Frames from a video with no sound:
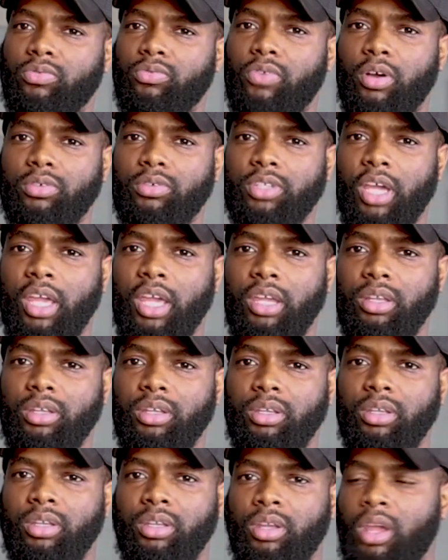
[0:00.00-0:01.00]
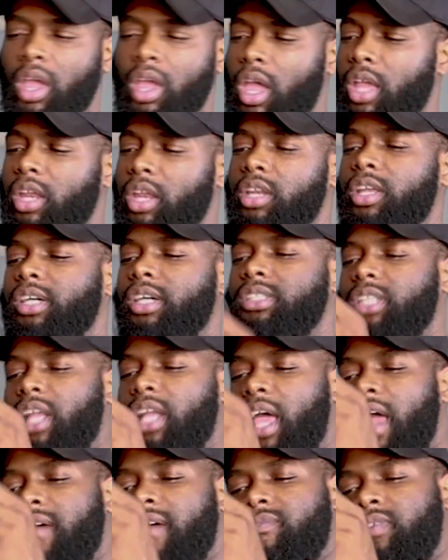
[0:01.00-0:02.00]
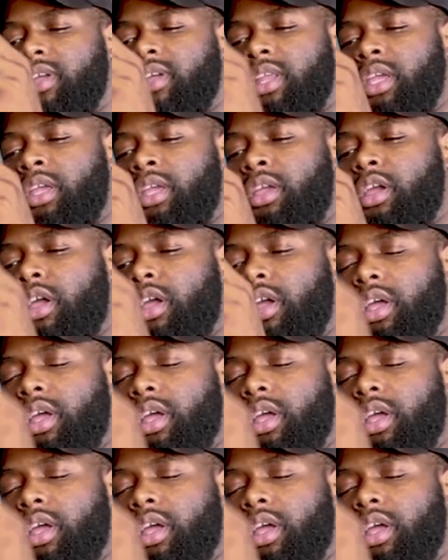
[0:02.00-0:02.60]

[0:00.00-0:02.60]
rotate, and it doesn't have any